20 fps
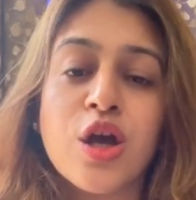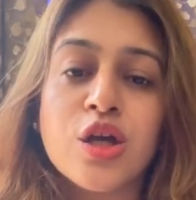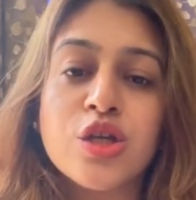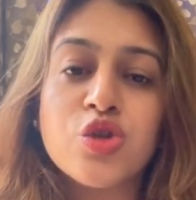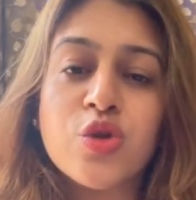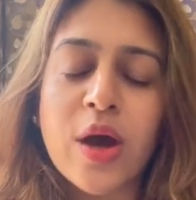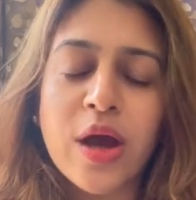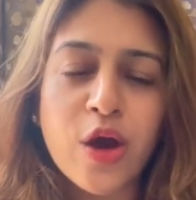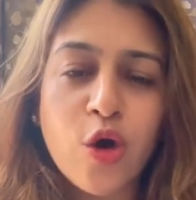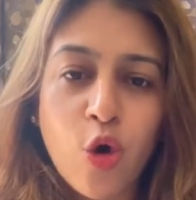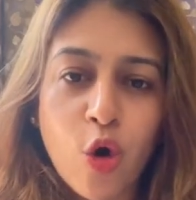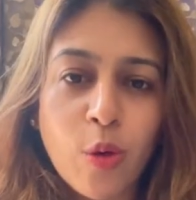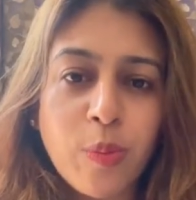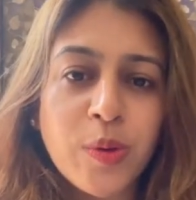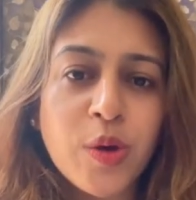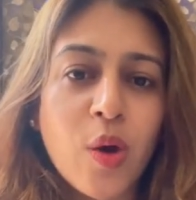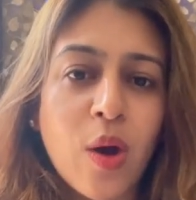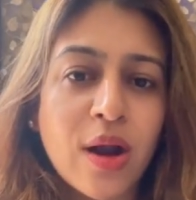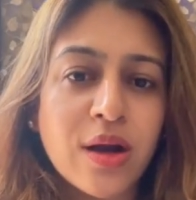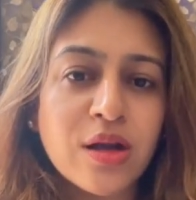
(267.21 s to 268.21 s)
So I hope
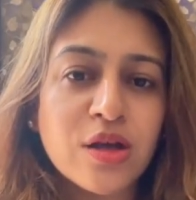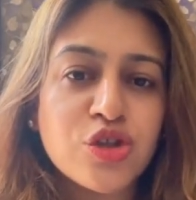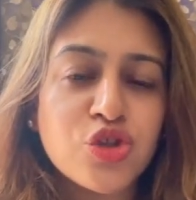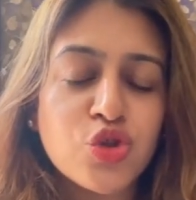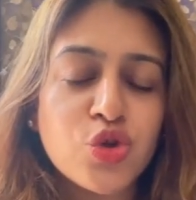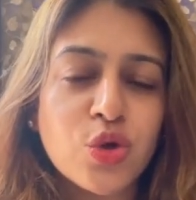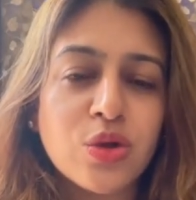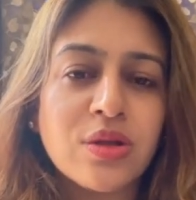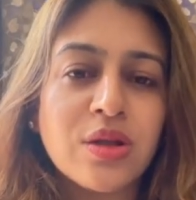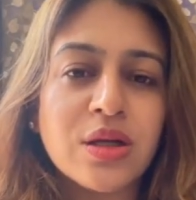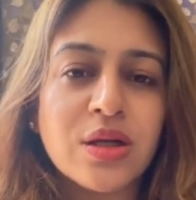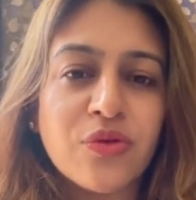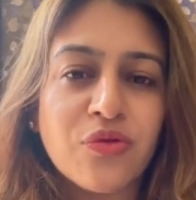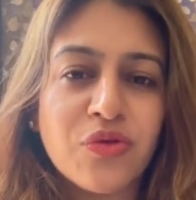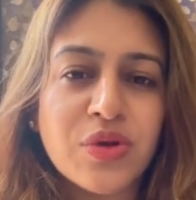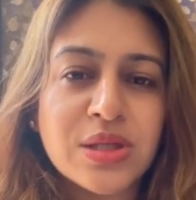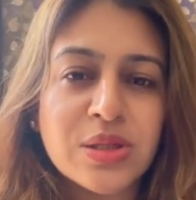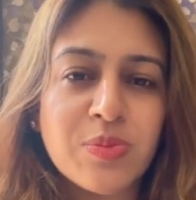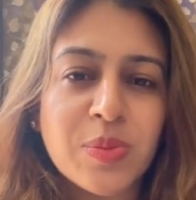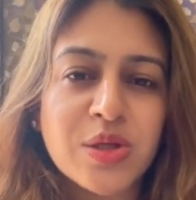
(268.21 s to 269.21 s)
you understood the
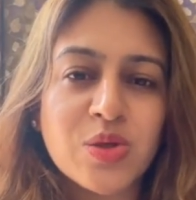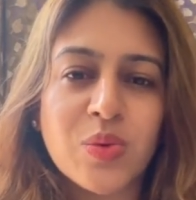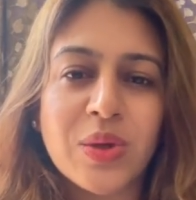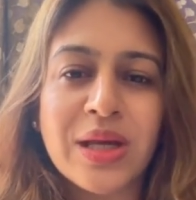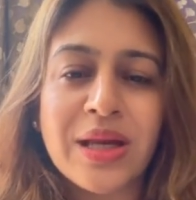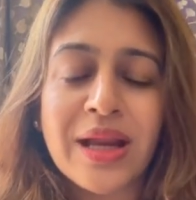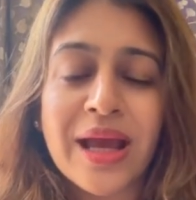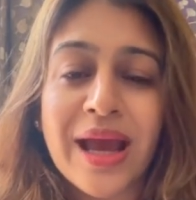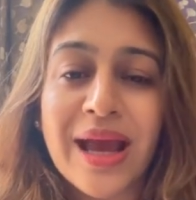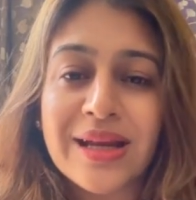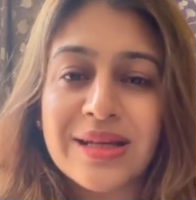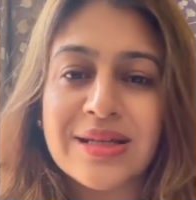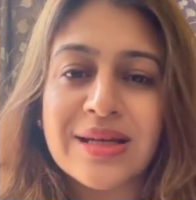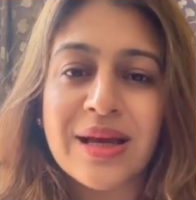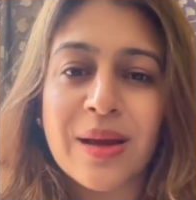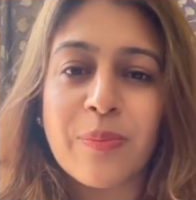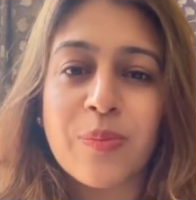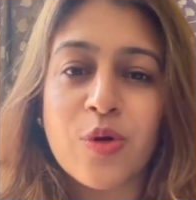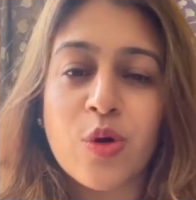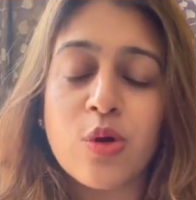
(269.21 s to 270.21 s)
difference between
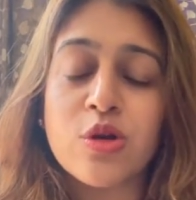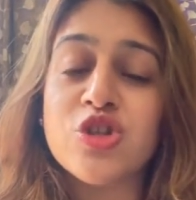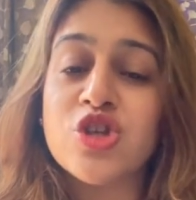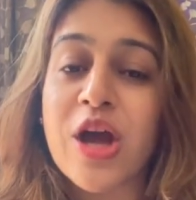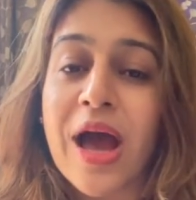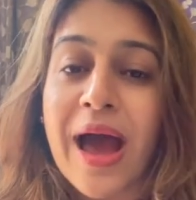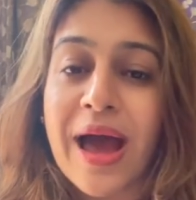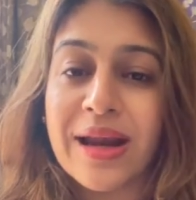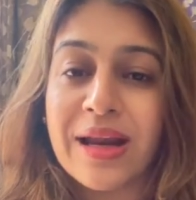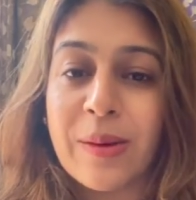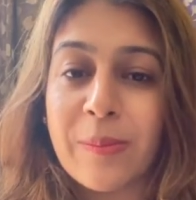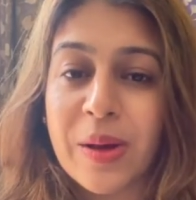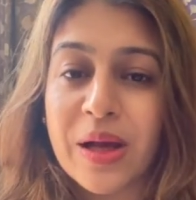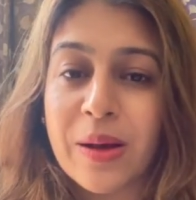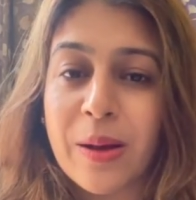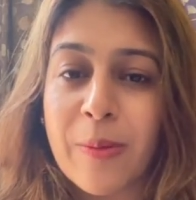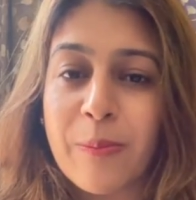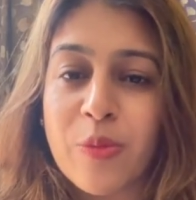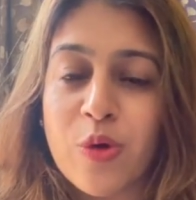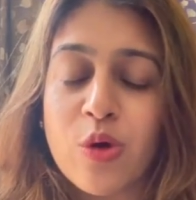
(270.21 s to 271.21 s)
etic approach and
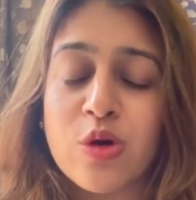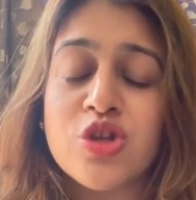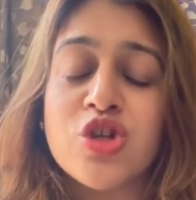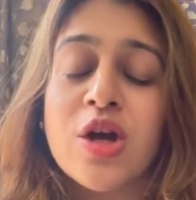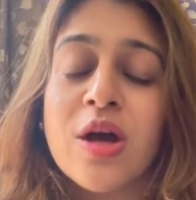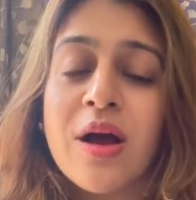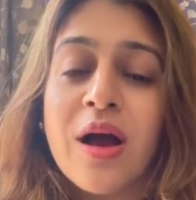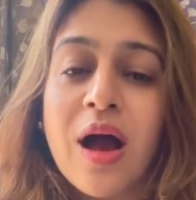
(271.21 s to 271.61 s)
emic approach.